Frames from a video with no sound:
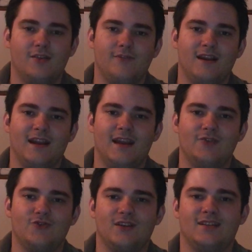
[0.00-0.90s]
The really
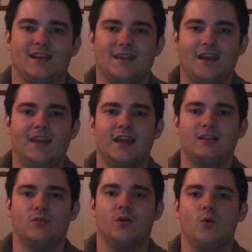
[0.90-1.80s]
interesting thing
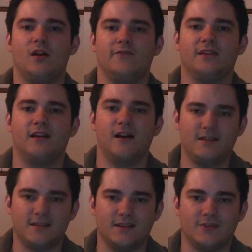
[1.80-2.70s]
is what one of the
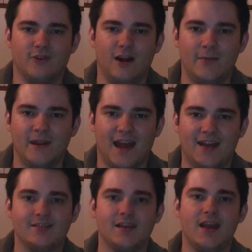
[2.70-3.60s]
guides described
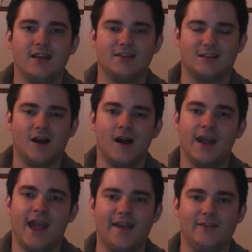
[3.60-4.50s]
as
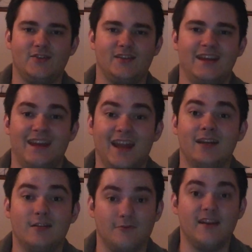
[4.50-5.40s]
Sky HD in
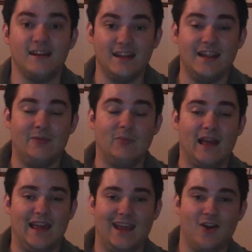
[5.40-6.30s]
3D
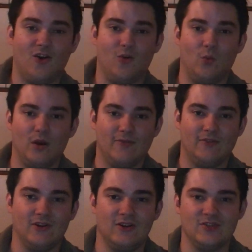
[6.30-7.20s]
playing on one of
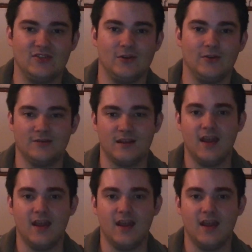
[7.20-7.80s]
the consoles.